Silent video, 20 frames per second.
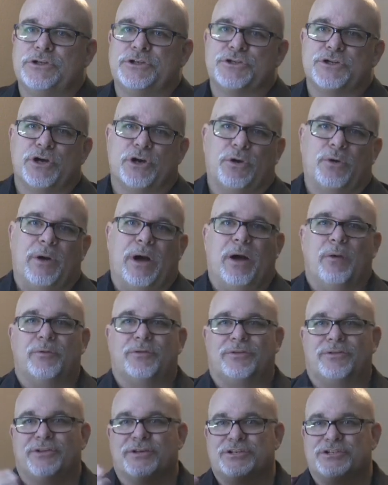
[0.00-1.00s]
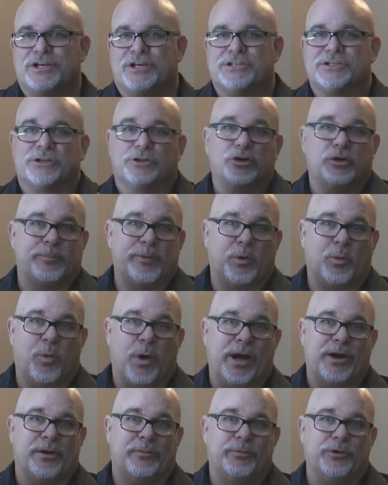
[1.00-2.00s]
So I would suggest a little bit
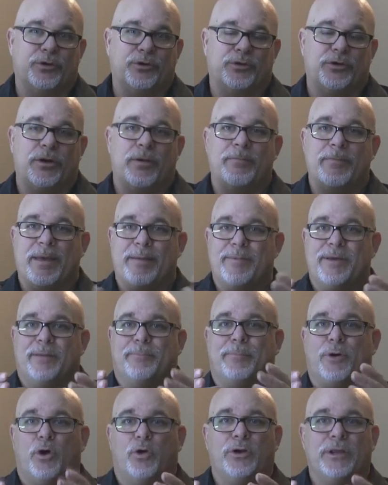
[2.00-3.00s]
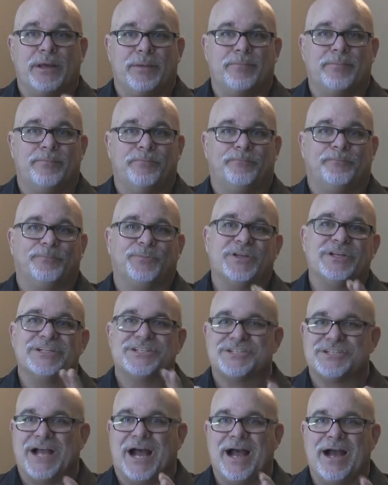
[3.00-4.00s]
wider booth, maybe a podium
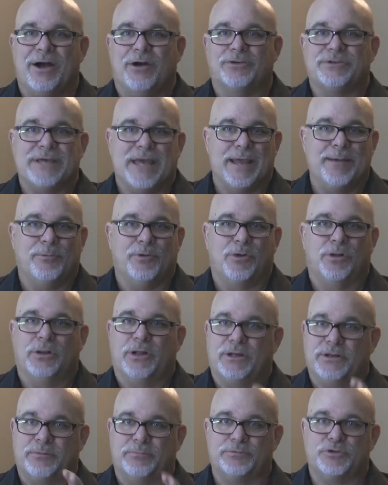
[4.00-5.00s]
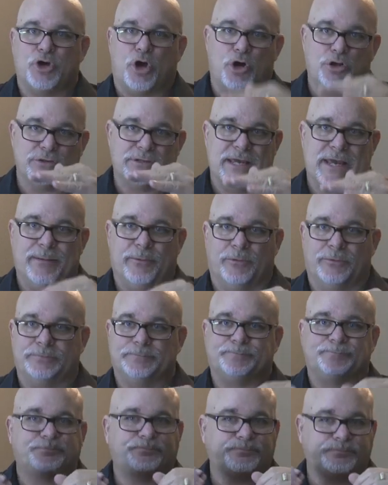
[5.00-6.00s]
style table, a tall
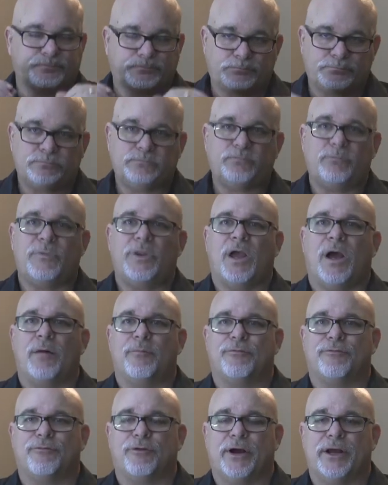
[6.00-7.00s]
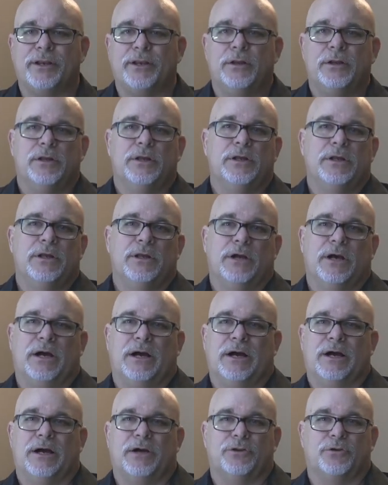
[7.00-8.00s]
table up front.
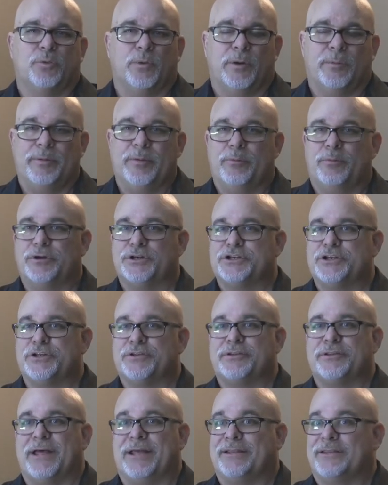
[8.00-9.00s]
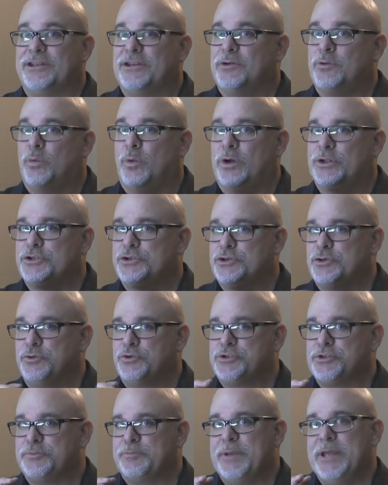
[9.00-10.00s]
To where people could just that didn't want
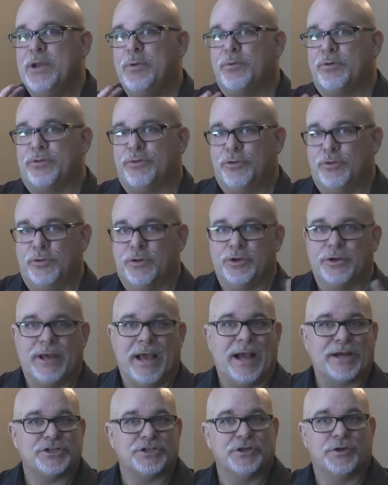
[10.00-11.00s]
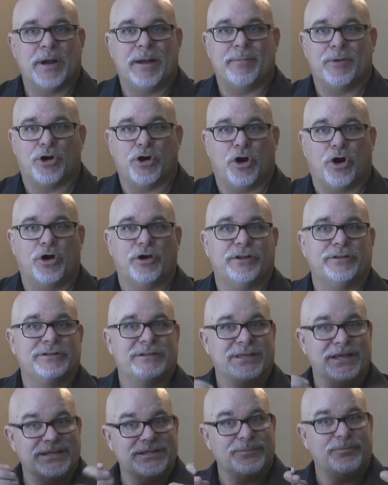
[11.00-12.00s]
to speak with you can actually grab a card
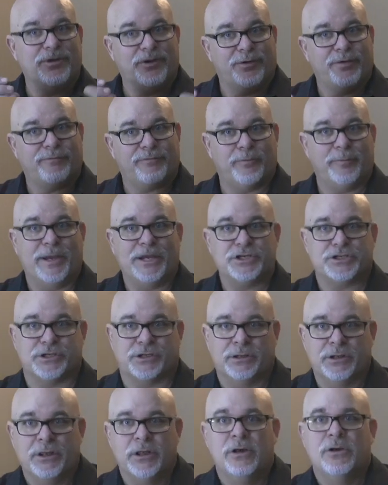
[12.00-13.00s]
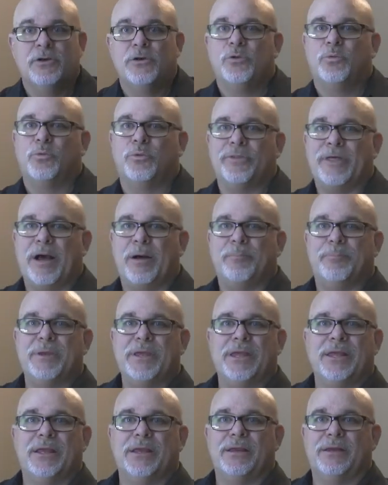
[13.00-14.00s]
and get some of your information without
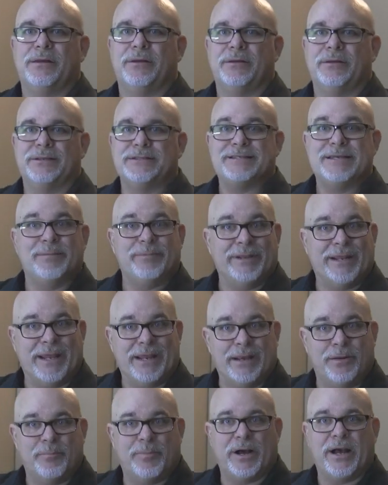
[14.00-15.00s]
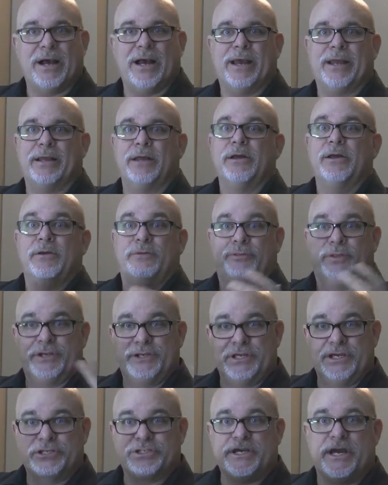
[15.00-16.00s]
being intimidated by the
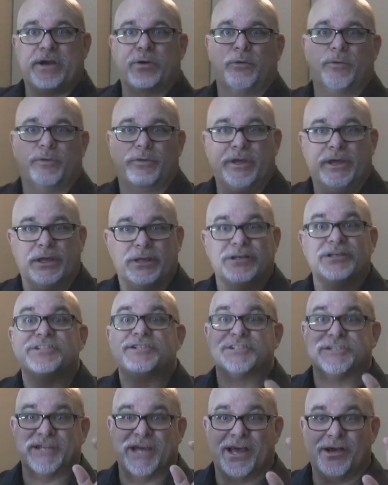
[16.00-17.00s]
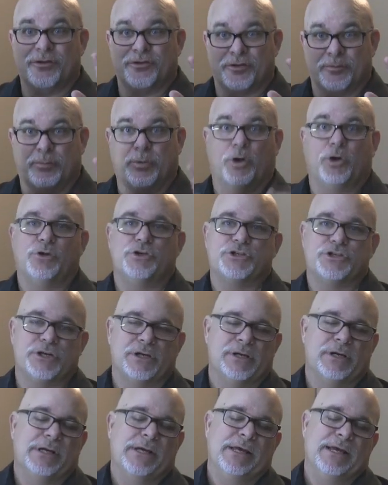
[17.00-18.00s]
DJ or the sales approach
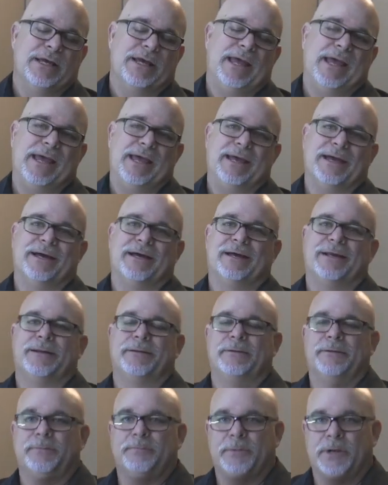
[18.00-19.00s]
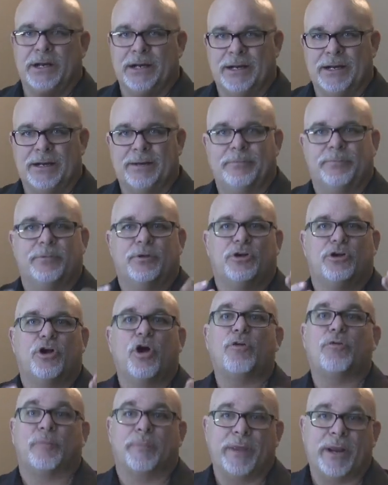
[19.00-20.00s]
and
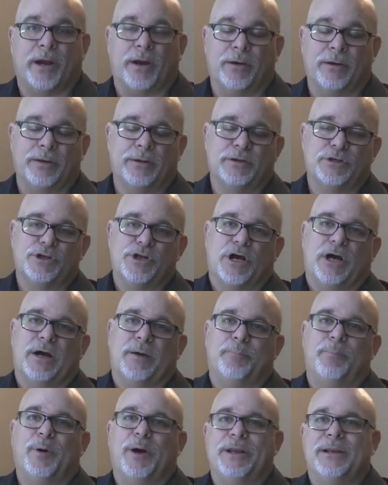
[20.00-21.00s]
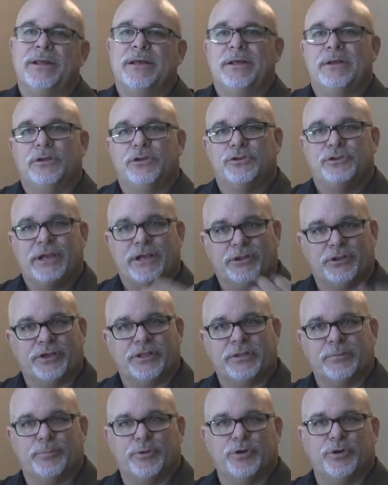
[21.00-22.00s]
go from there. But take a look
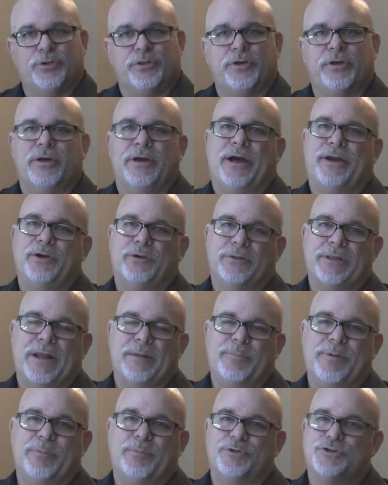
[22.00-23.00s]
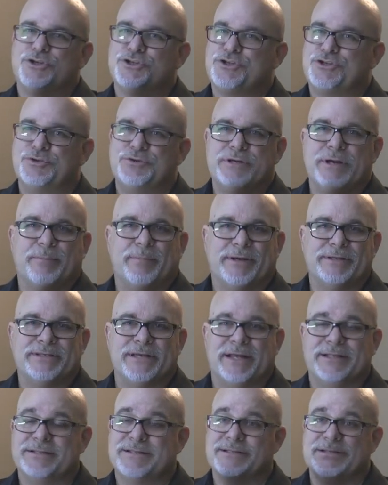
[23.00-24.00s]
at the booth. I know a lot of people just do 10 by
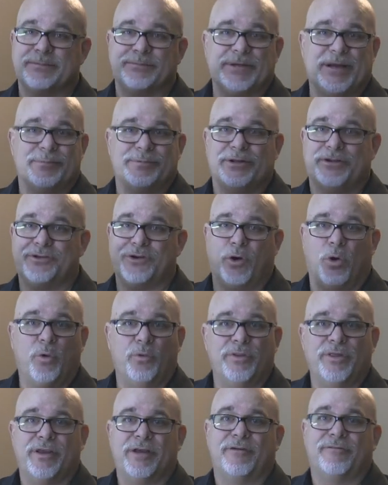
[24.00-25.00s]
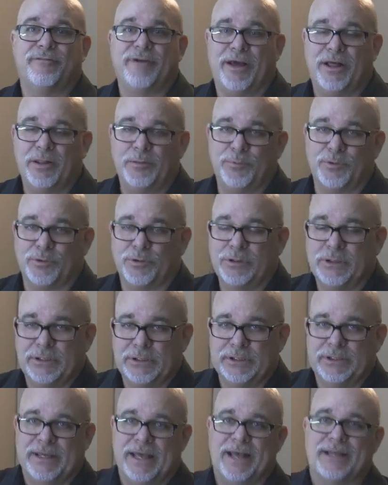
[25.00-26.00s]
10s, and sometimes that's the only thing available
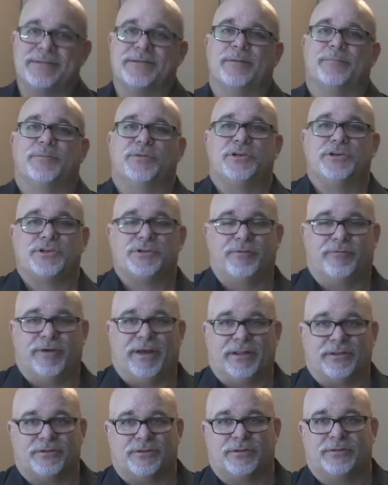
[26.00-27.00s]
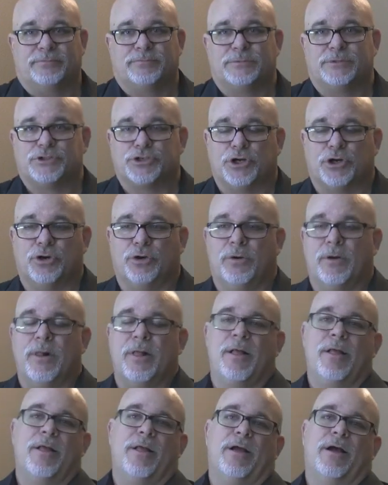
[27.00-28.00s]
at some of these events. So
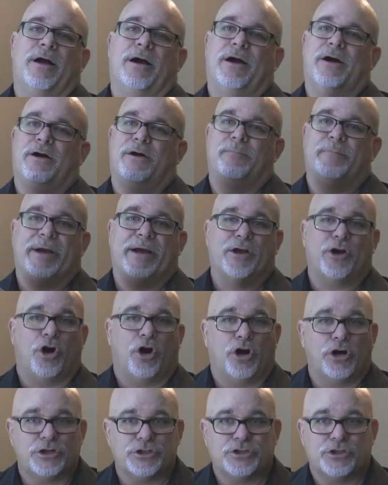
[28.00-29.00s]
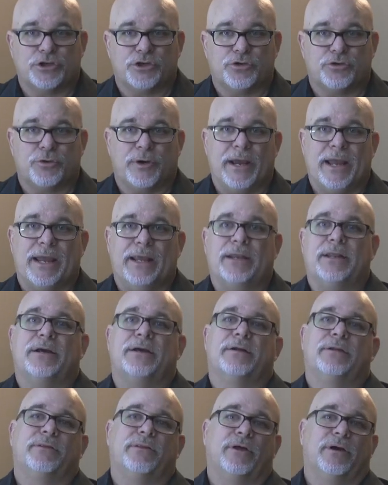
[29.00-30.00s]
my cards look great.
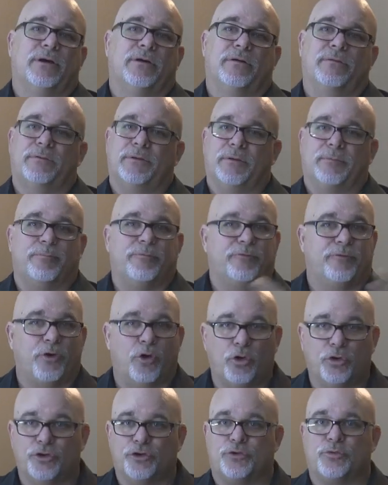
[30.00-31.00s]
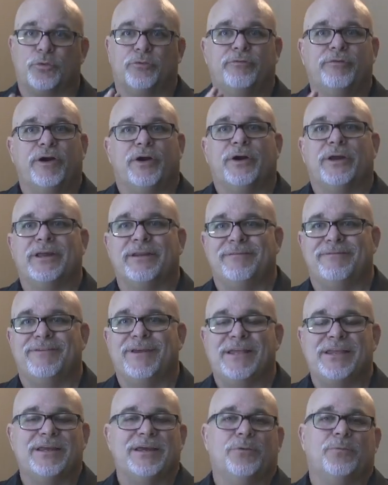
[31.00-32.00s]
The folders were very
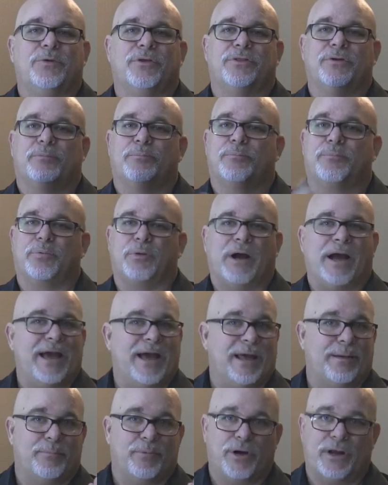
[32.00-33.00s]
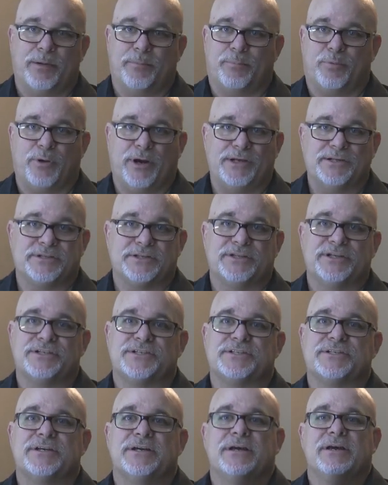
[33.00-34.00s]
convenient. I had brought a price
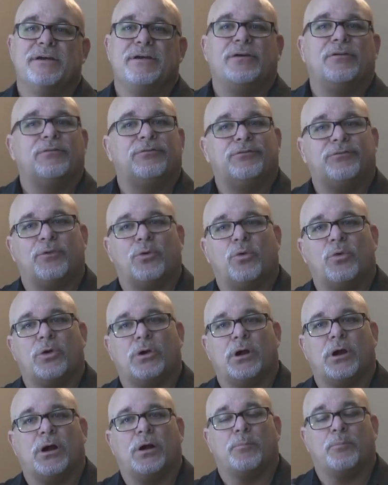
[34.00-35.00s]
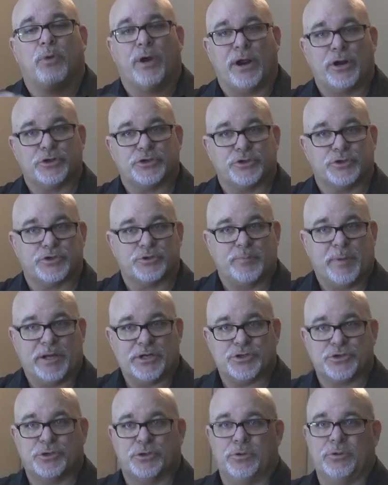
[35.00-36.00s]
list for a bridal show
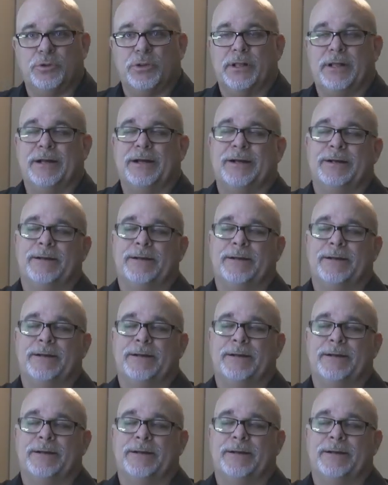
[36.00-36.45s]
special.